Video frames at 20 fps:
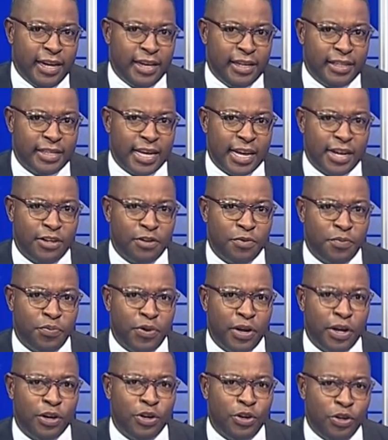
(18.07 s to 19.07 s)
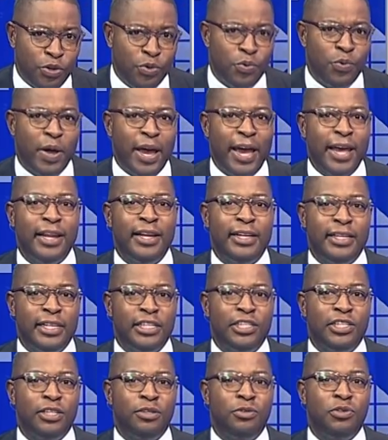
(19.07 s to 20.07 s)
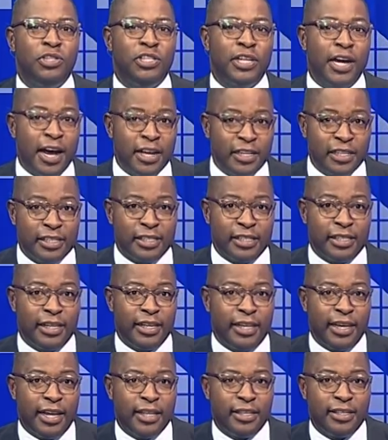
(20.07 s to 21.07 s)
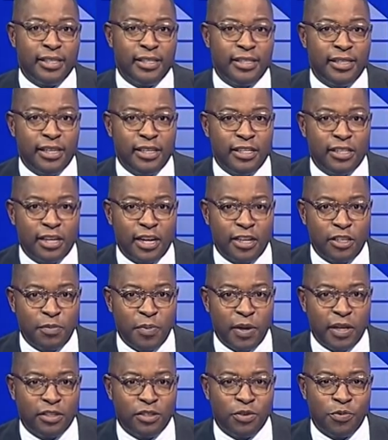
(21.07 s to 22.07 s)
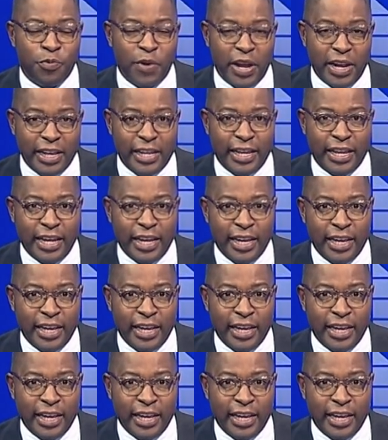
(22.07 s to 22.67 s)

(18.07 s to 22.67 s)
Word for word: decided to bring new and additional charges against the six suspects already